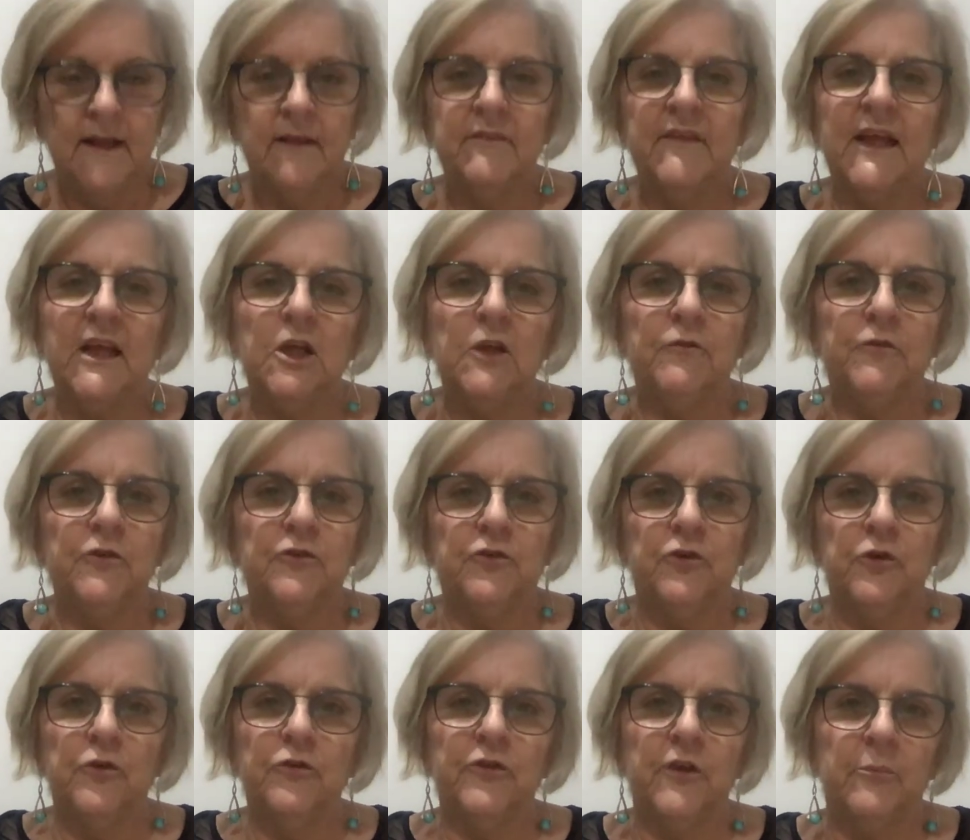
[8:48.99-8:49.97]
"Thank you for
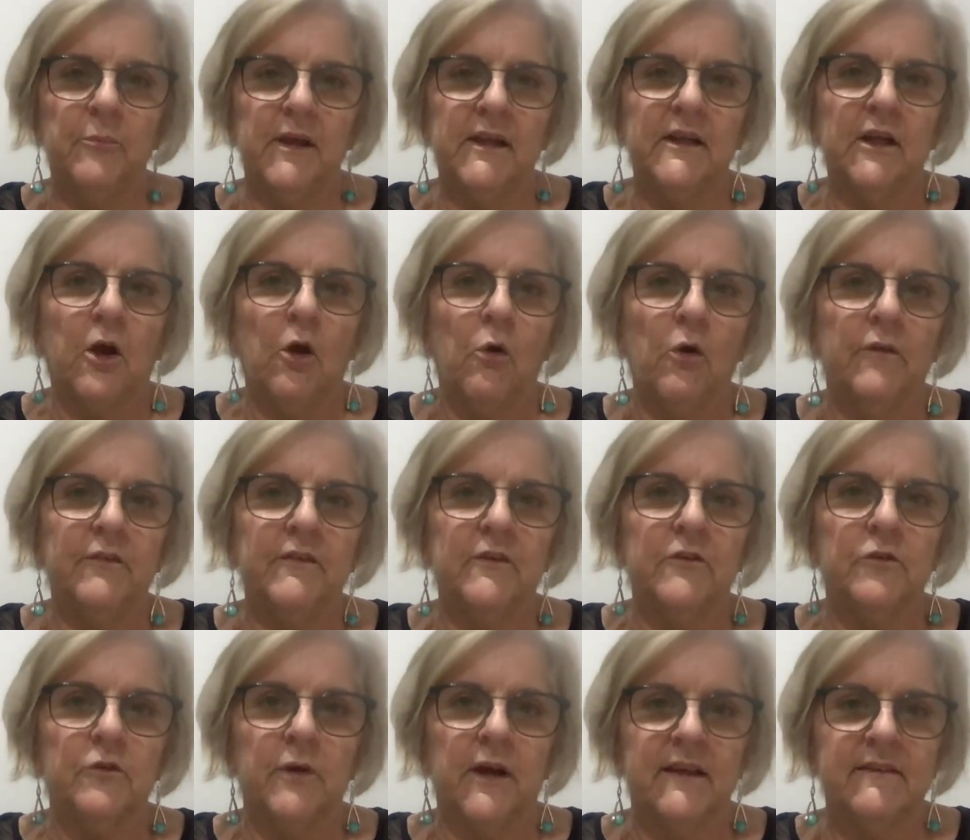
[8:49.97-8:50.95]
choosing me to go on
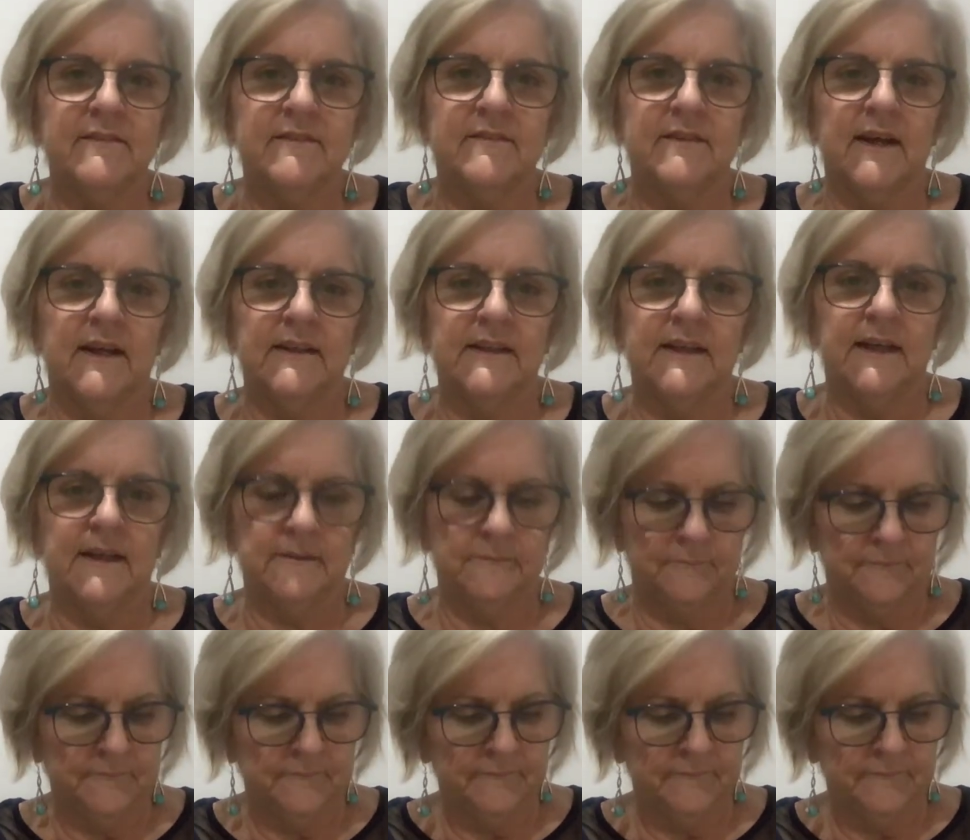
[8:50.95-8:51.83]
this quest, Talia."